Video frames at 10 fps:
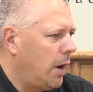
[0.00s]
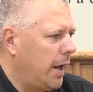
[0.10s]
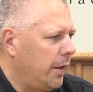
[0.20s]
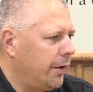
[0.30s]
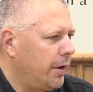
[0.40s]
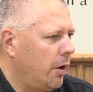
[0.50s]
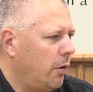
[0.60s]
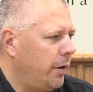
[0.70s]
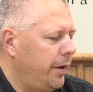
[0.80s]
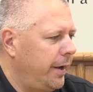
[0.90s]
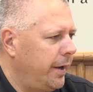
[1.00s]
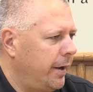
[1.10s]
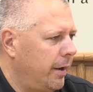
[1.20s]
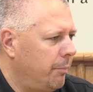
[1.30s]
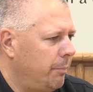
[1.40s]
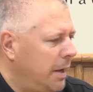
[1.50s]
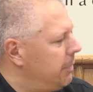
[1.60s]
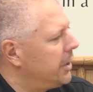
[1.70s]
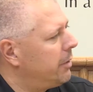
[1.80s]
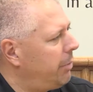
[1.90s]
while ago, and I'm
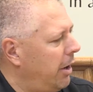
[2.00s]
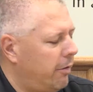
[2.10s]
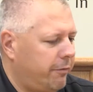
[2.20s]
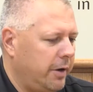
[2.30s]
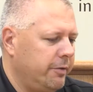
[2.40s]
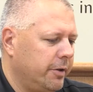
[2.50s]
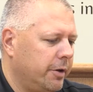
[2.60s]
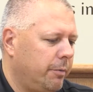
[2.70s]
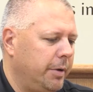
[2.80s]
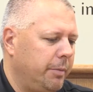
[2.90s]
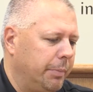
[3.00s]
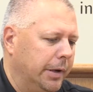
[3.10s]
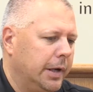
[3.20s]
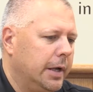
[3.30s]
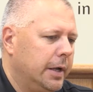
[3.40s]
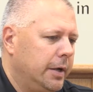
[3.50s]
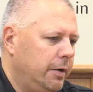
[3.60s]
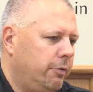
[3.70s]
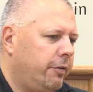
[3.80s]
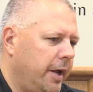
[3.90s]
maybe going to paraphrase a little bit, but
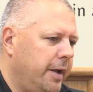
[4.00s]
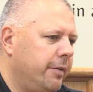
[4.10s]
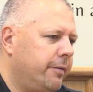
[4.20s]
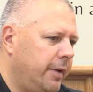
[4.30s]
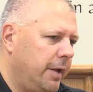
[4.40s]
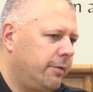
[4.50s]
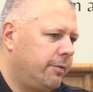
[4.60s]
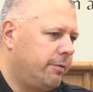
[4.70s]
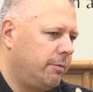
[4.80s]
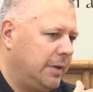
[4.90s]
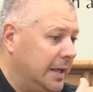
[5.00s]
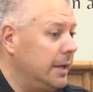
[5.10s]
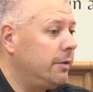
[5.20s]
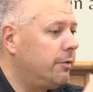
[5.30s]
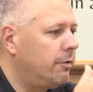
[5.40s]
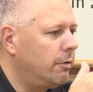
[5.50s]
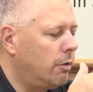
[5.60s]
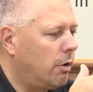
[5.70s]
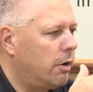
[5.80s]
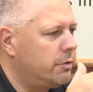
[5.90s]
you said as kids
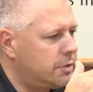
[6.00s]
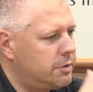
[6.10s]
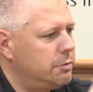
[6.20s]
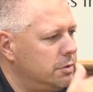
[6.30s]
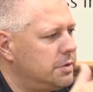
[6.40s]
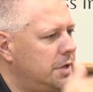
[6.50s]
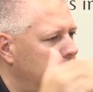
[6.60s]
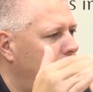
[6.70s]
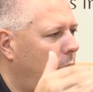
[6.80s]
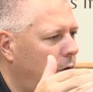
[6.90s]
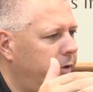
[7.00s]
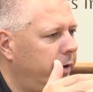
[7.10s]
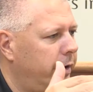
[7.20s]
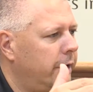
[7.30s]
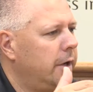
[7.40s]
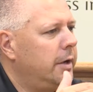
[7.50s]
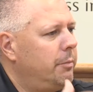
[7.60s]
or students get older,